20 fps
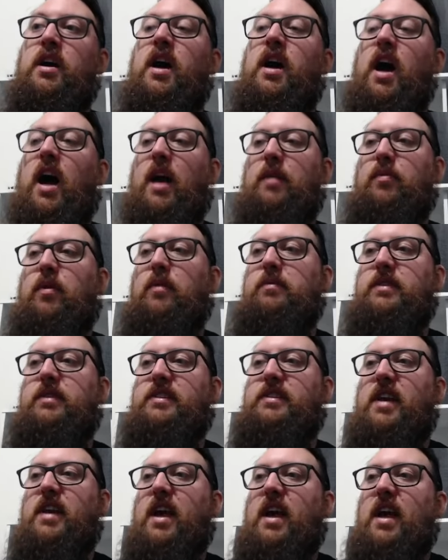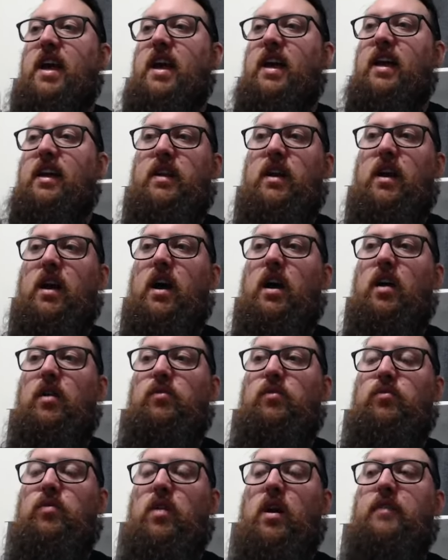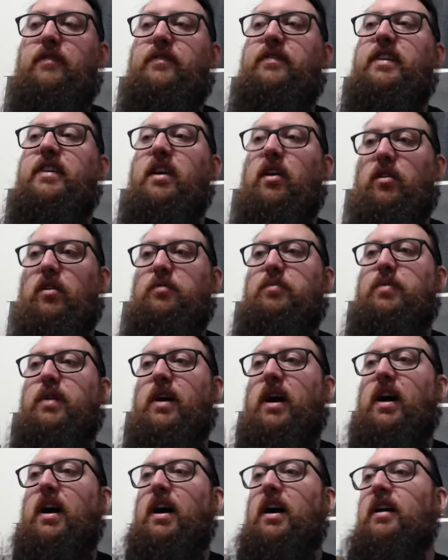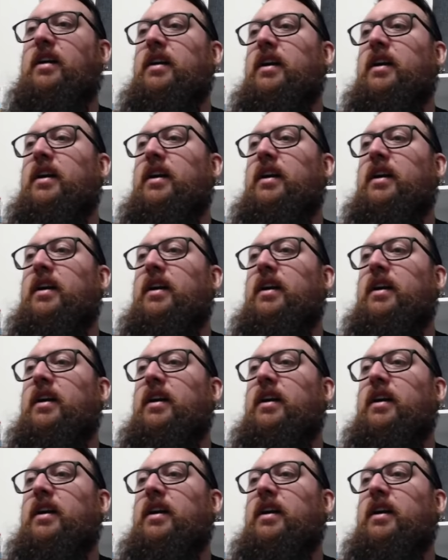I'd probably say are roughly on par.